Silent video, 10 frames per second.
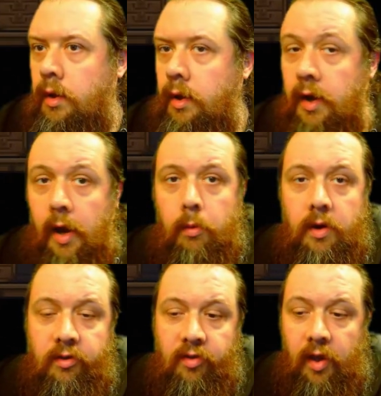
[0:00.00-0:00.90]
and
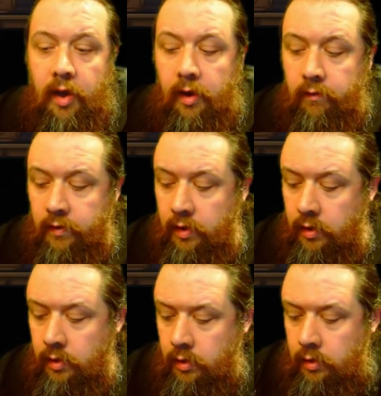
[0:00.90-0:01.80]
now it is saved,
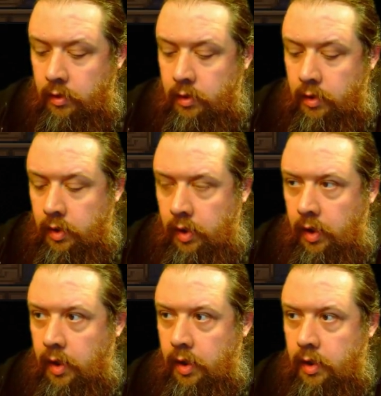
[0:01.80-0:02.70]

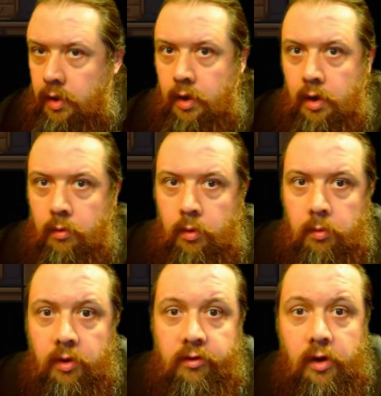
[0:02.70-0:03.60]
and now
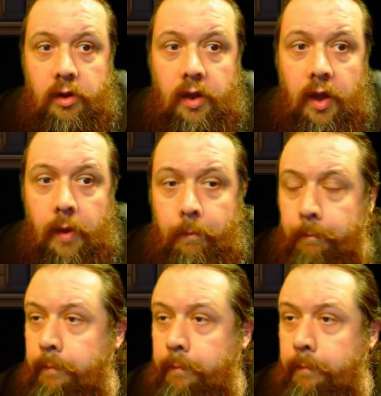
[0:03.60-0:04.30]
we restart the game.